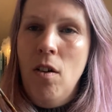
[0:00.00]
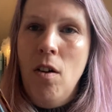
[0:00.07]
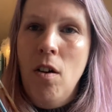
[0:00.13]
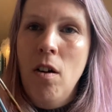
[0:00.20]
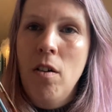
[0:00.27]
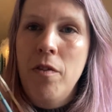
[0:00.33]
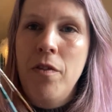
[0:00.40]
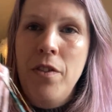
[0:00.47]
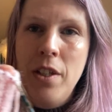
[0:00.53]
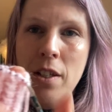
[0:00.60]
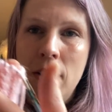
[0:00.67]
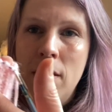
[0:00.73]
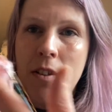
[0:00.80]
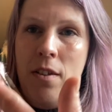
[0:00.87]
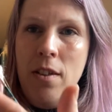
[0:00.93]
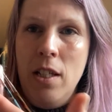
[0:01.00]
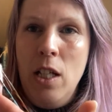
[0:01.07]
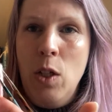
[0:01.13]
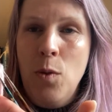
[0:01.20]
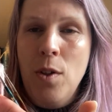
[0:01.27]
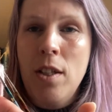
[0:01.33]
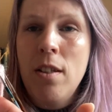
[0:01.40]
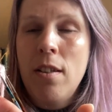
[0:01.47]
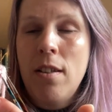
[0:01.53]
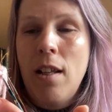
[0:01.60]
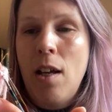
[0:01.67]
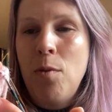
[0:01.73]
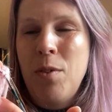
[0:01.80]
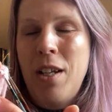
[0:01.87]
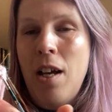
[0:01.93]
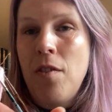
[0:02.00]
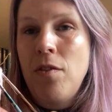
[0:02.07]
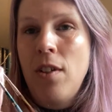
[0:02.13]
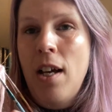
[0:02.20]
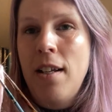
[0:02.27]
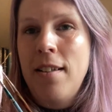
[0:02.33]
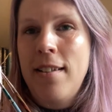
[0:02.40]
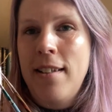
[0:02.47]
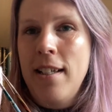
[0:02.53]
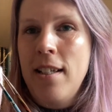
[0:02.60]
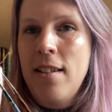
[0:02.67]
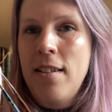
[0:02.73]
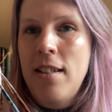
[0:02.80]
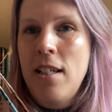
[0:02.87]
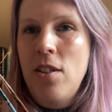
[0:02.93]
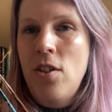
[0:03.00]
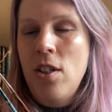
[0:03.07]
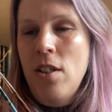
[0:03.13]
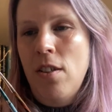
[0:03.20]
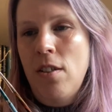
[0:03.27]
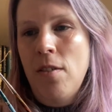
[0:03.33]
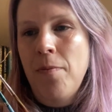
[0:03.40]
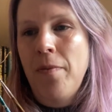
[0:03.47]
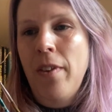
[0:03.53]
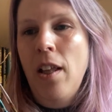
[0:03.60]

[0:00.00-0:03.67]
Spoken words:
of this sequence, I would have to add 6 stitches.